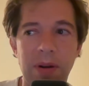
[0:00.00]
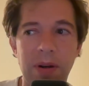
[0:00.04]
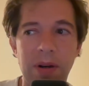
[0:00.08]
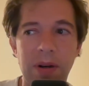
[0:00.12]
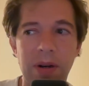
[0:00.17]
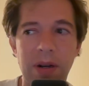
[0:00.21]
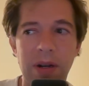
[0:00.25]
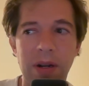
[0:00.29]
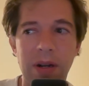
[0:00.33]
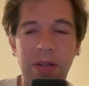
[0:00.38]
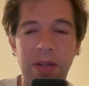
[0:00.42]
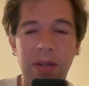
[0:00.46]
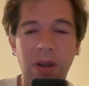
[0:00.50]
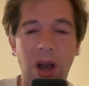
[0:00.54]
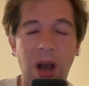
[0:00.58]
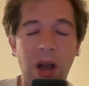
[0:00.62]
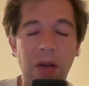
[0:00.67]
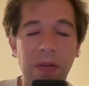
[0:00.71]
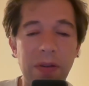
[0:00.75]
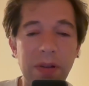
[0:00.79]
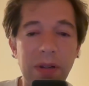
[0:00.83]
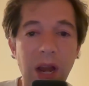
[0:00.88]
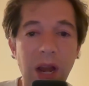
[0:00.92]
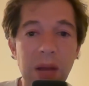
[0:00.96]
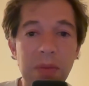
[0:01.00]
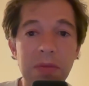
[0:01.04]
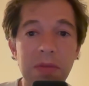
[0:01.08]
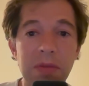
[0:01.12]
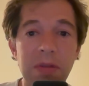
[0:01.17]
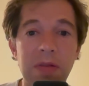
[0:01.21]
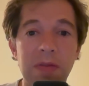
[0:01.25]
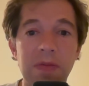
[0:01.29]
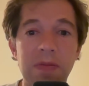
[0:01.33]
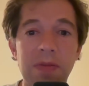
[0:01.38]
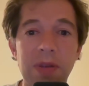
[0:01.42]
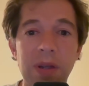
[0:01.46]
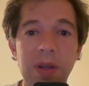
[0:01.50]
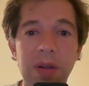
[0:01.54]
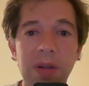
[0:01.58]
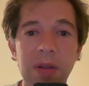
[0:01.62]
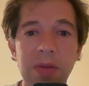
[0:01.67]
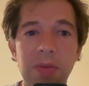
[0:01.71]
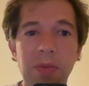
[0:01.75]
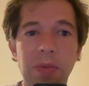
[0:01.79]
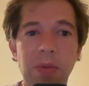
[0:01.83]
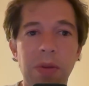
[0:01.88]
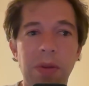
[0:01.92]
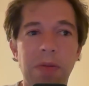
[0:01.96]
it's oftentimes
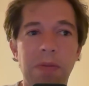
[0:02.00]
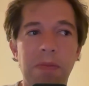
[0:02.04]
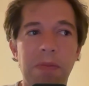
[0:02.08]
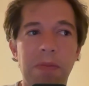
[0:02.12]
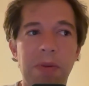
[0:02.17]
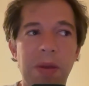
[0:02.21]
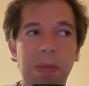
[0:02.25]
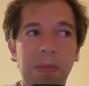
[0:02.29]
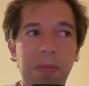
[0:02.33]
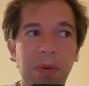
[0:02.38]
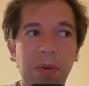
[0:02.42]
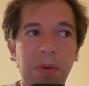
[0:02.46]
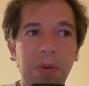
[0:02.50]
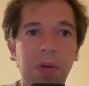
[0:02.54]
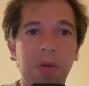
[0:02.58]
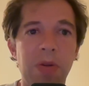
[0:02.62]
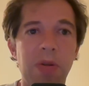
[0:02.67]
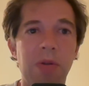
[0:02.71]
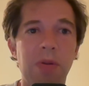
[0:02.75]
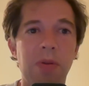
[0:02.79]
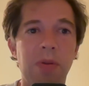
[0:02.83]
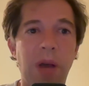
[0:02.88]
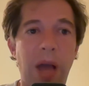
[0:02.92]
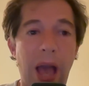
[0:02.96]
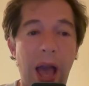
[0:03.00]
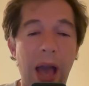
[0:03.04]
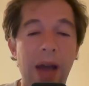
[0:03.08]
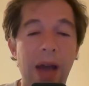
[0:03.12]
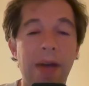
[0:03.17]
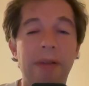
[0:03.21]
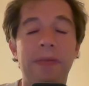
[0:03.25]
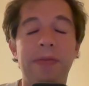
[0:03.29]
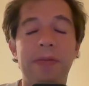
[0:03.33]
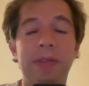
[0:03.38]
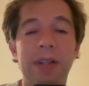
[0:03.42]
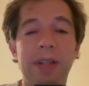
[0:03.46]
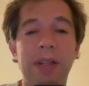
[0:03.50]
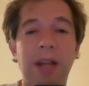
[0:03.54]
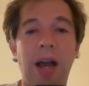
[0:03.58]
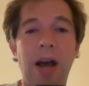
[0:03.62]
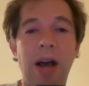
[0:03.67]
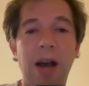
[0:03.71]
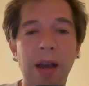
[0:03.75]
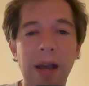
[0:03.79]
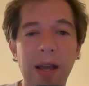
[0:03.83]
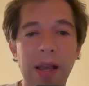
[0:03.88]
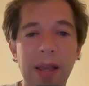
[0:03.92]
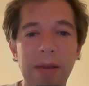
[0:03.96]
filled with people who have the
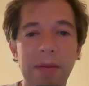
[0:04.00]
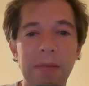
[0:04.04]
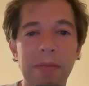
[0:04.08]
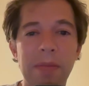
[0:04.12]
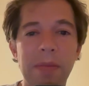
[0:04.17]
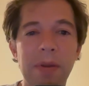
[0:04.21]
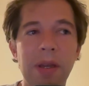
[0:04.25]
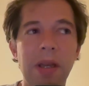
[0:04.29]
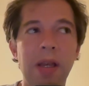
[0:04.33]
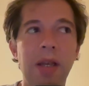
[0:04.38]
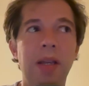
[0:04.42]
time